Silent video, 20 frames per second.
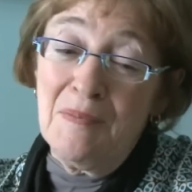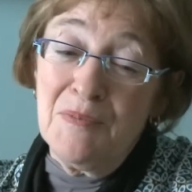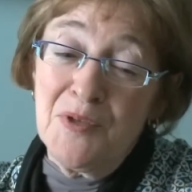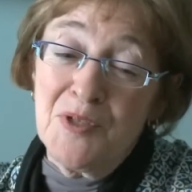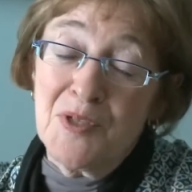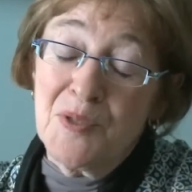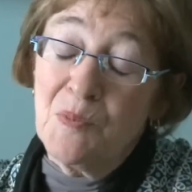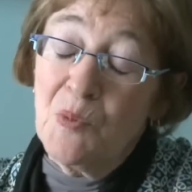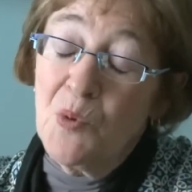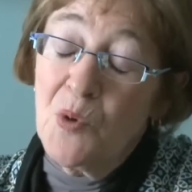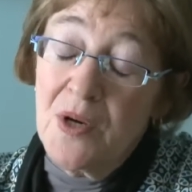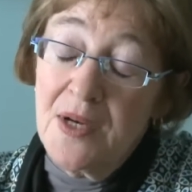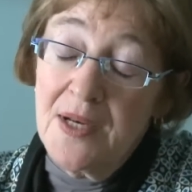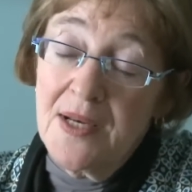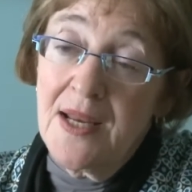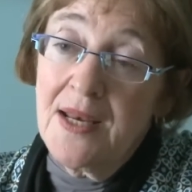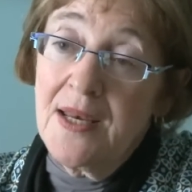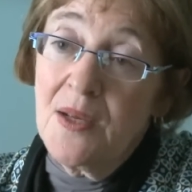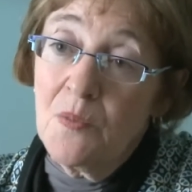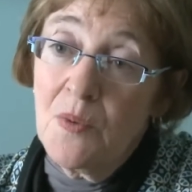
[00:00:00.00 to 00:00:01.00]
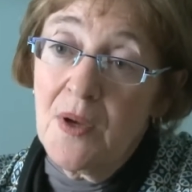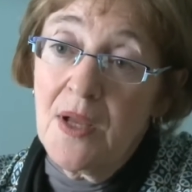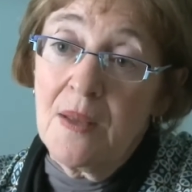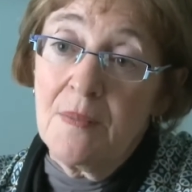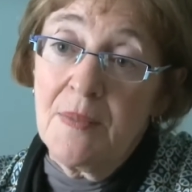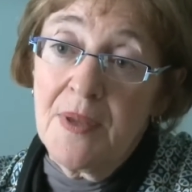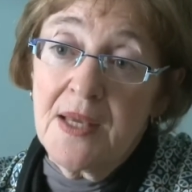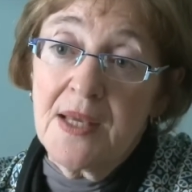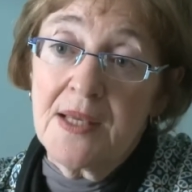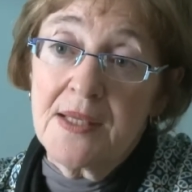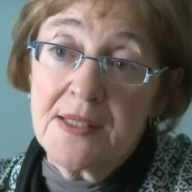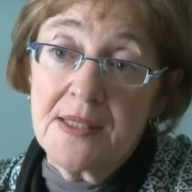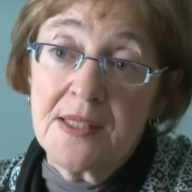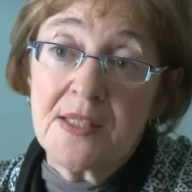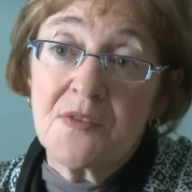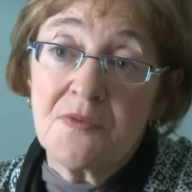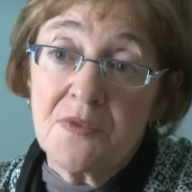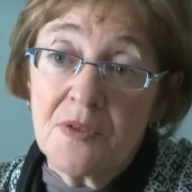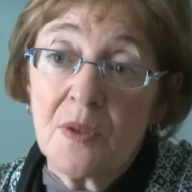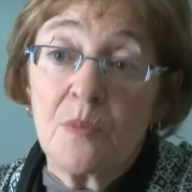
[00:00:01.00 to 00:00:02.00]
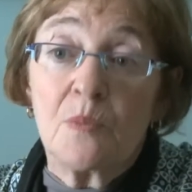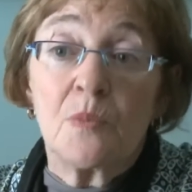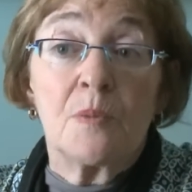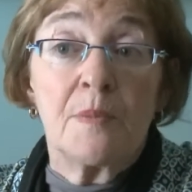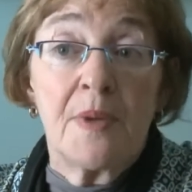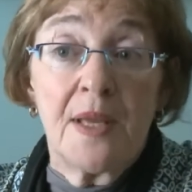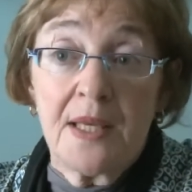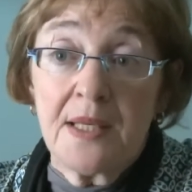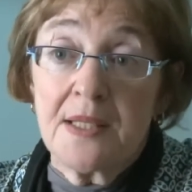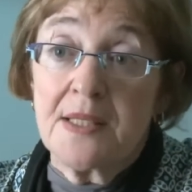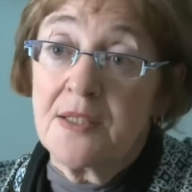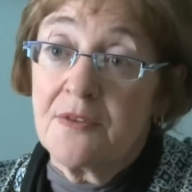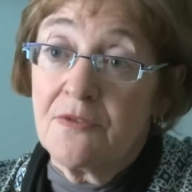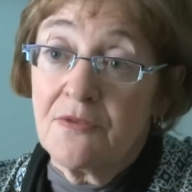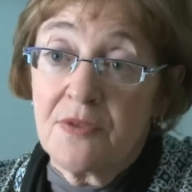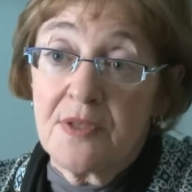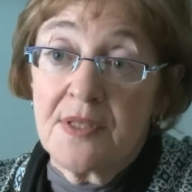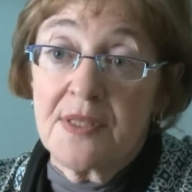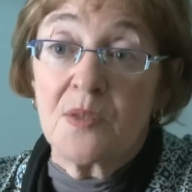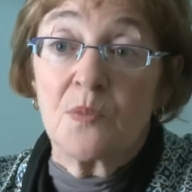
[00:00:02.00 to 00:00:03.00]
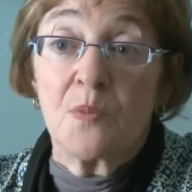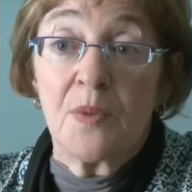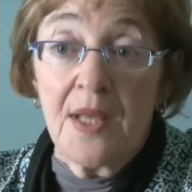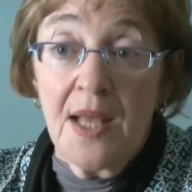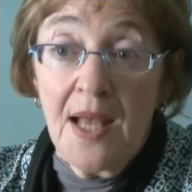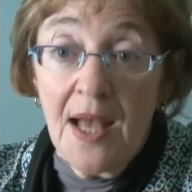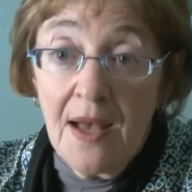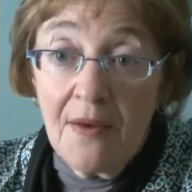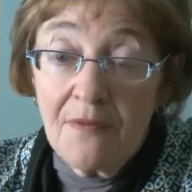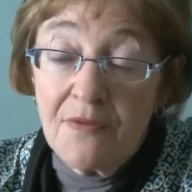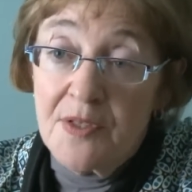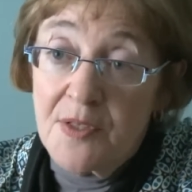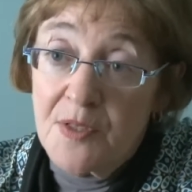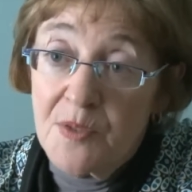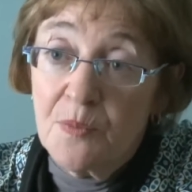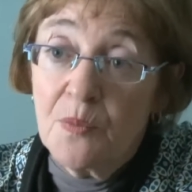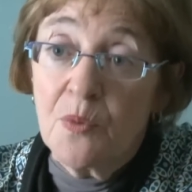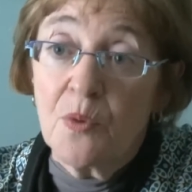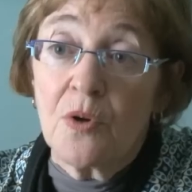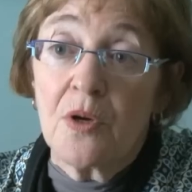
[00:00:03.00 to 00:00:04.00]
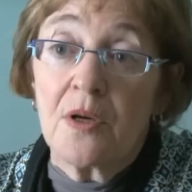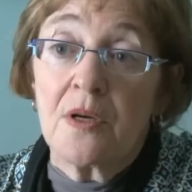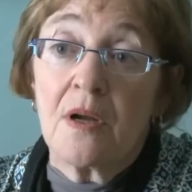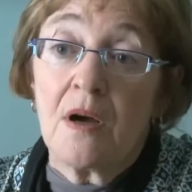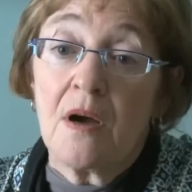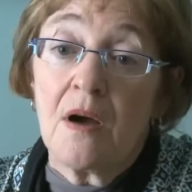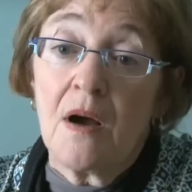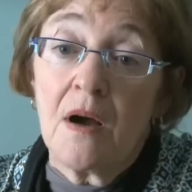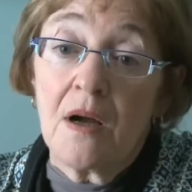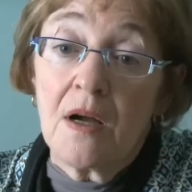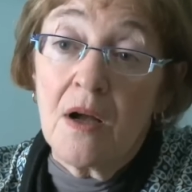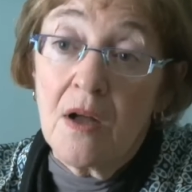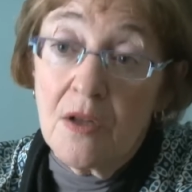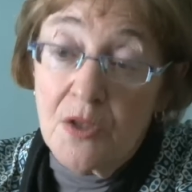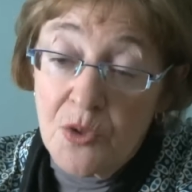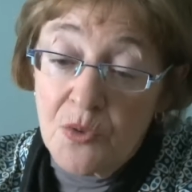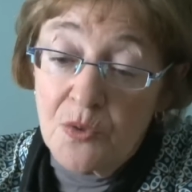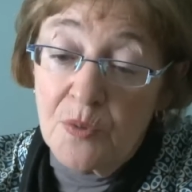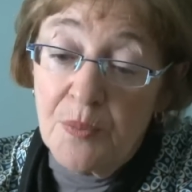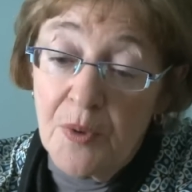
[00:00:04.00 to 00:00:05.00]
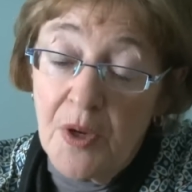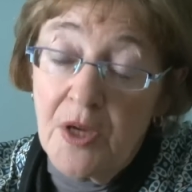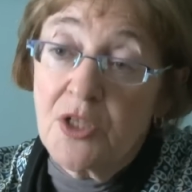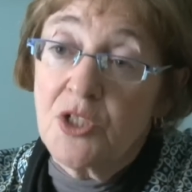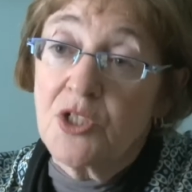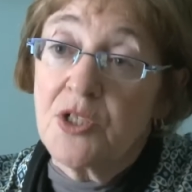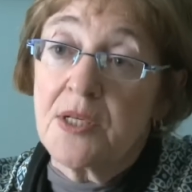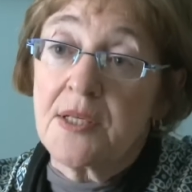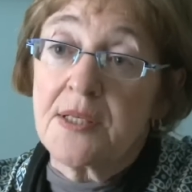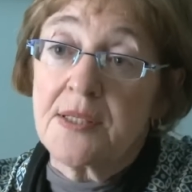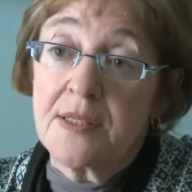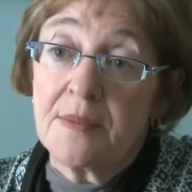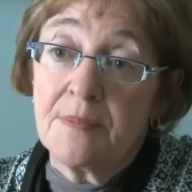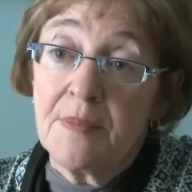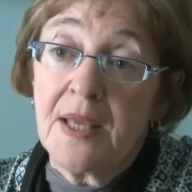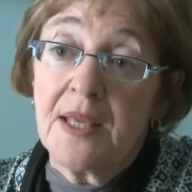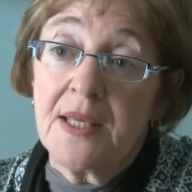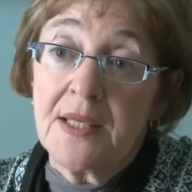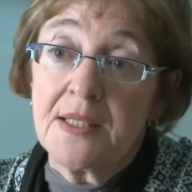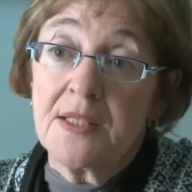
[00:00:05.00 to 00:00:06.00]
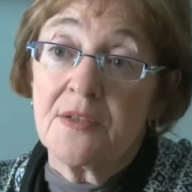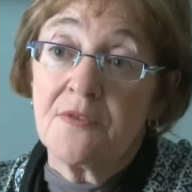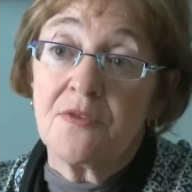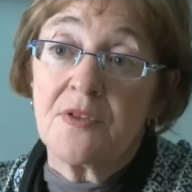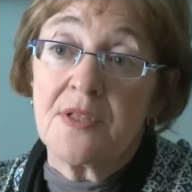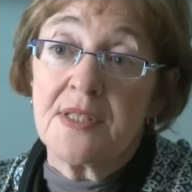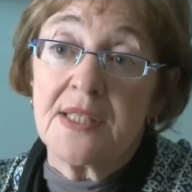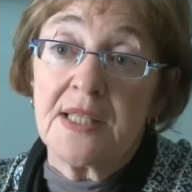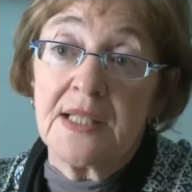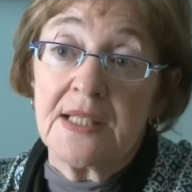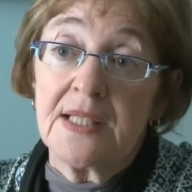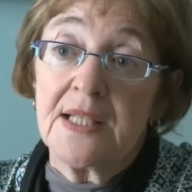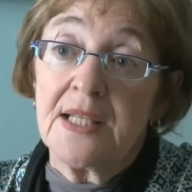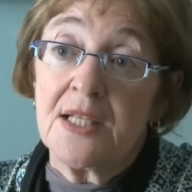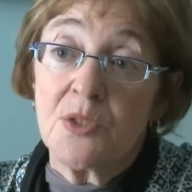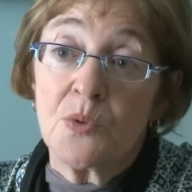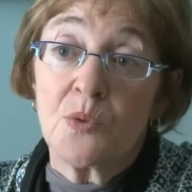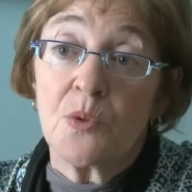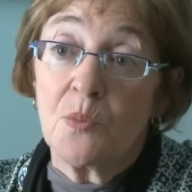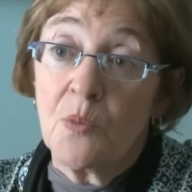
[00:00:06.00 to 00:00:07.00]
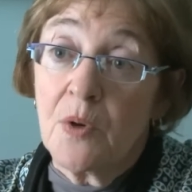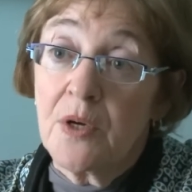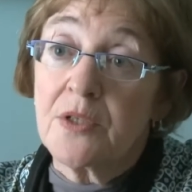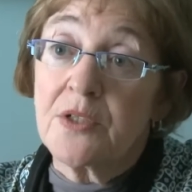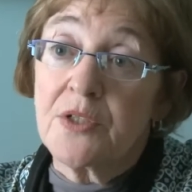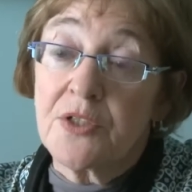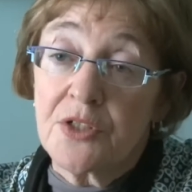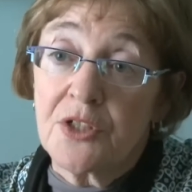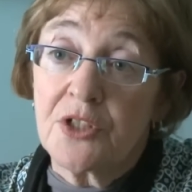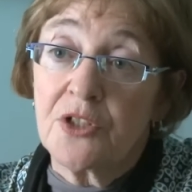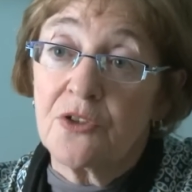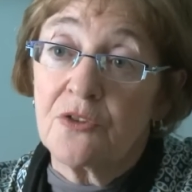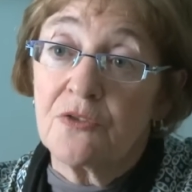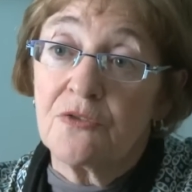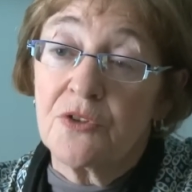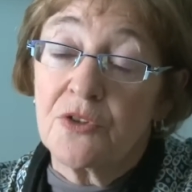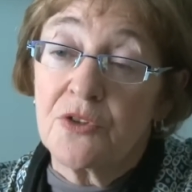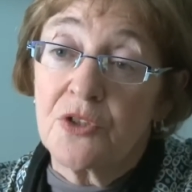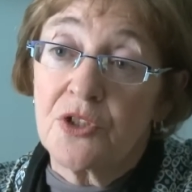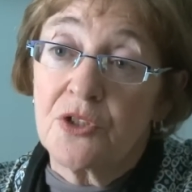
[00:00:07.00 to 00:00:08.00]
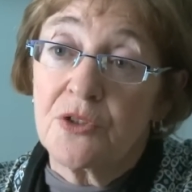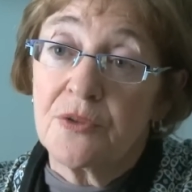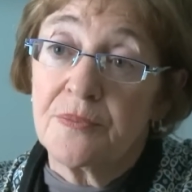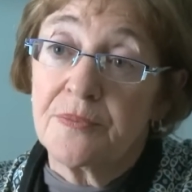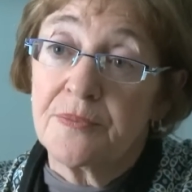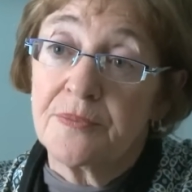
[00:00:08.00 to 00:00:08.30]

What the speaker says: support in any way, because this film will make a difference, and we have to support cultural projects that make a difference and lead to a water secure future.